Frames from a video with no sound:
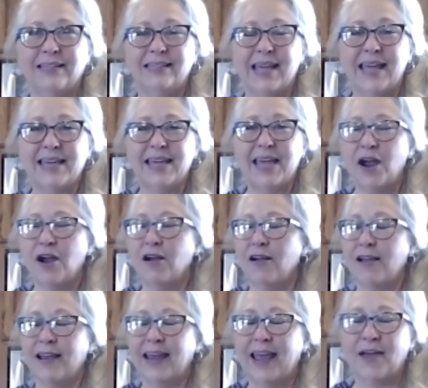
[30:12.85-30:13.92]
Take care
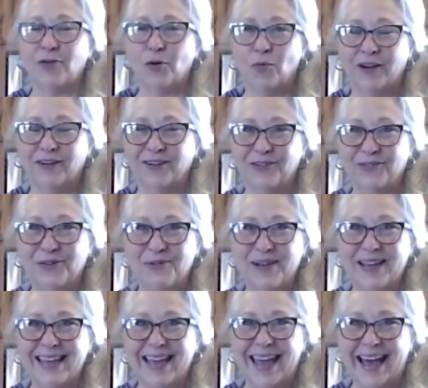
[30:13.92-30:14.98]
and have a wonderful
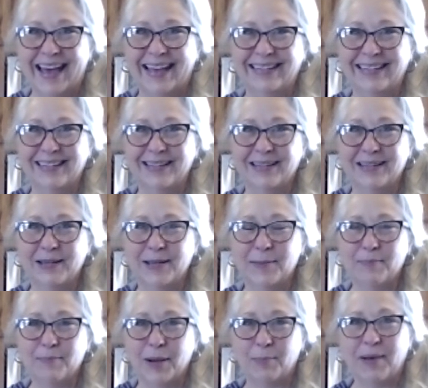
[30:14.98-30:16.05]
week ahead.
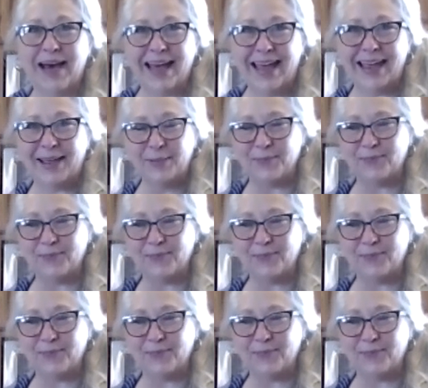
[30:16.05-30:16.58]
Bye-bye.